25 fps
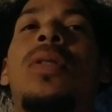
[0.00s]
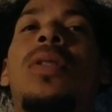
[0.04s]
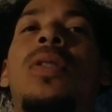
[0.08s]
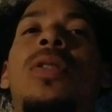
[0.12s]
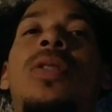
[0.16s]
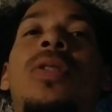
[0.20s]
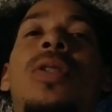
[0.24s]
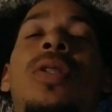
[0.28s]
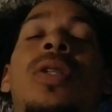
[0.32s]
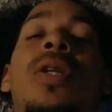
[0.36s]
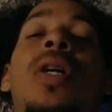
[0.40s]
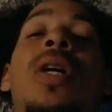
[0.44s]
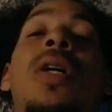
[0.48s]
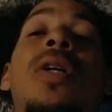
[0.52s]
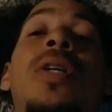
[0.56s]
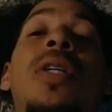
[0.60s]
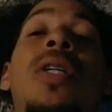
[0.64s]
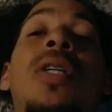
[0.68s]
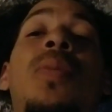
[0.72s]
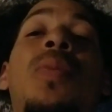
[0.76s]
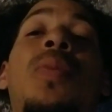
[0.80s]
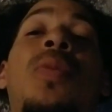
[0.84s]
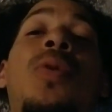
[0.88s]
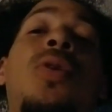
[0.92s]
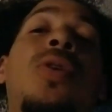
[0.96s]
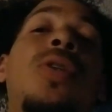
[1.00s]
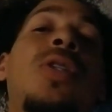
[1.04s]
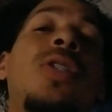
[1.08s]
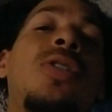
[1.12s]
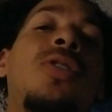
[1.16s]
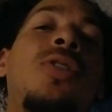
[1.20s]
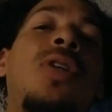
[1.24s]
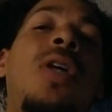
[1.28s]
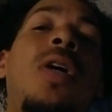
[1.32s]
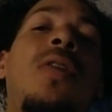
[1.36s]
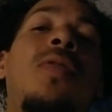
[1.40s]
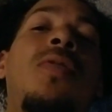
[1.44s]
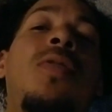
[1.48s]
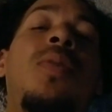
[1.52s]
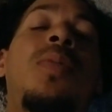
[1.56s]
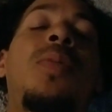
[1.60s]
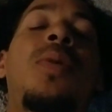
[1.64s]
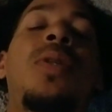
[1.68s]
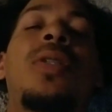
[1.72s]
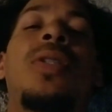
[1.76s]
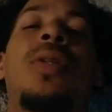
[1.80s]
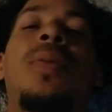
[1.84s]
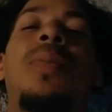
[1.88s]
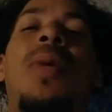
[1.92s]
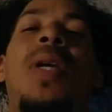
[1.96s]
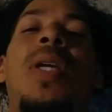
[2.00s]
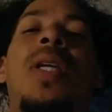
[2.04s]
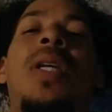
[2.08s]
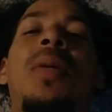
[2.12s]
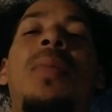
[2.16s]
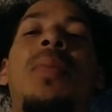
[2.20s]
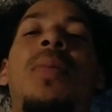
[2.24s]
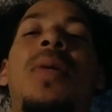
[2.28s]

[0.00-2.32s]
So they're out here more to travel, but they're making